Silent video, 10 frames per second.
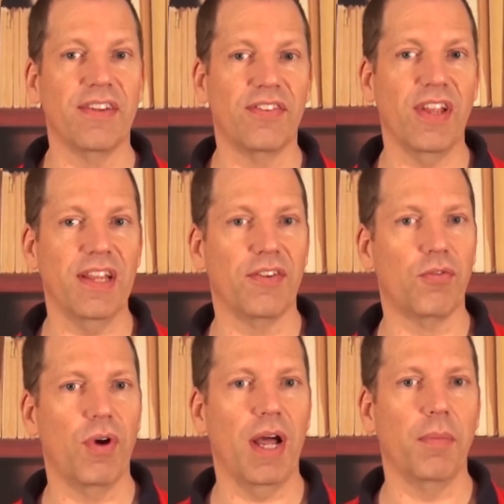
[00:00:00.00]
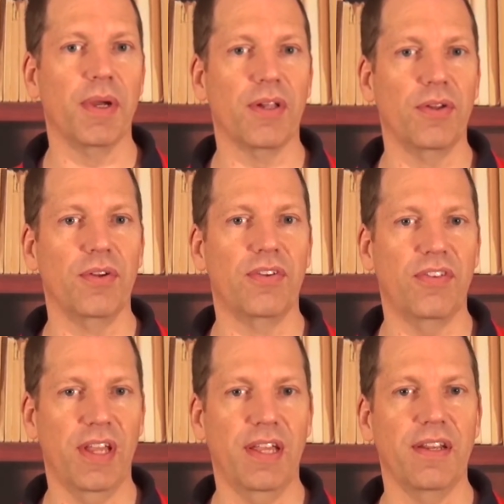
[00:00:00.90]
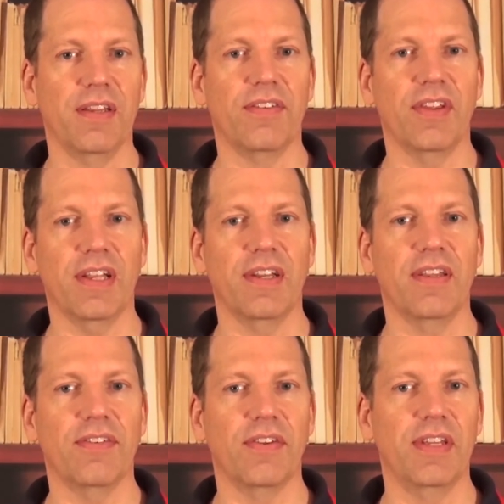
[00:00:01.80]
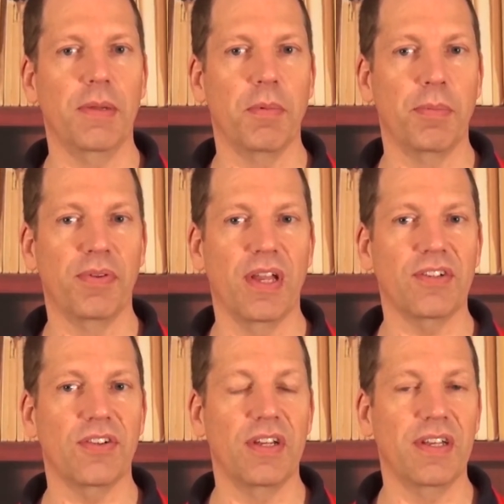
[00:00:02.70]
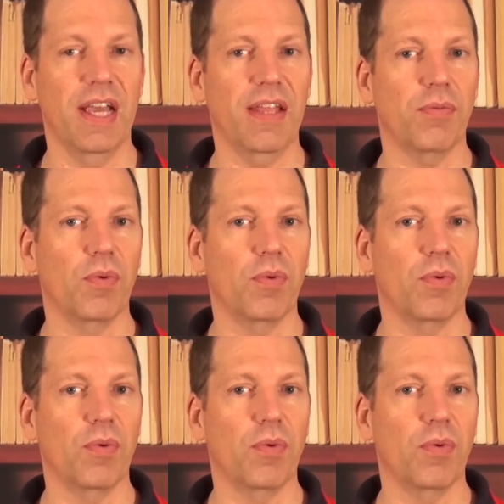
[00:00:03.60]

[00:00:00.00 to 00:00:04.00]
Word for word: Does Satan's realm include sin and sickness and demon possession and death?